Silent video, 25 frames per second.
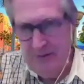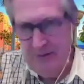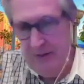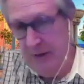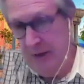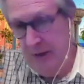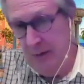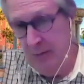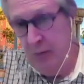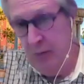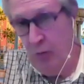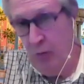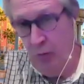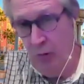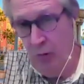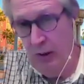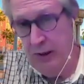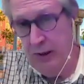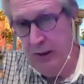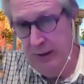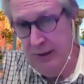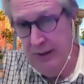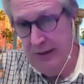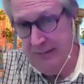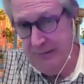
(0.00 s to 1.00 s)
the number
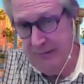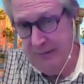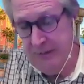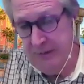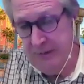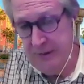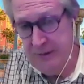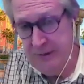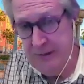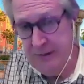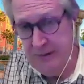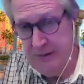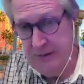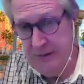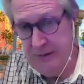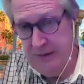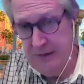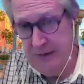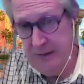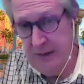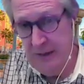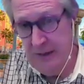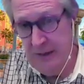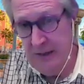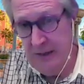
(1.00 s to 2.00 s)
one deficit that they
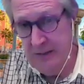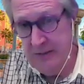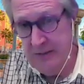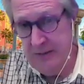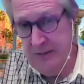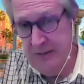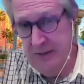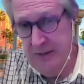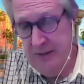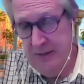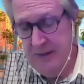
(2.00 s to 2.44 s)
tell us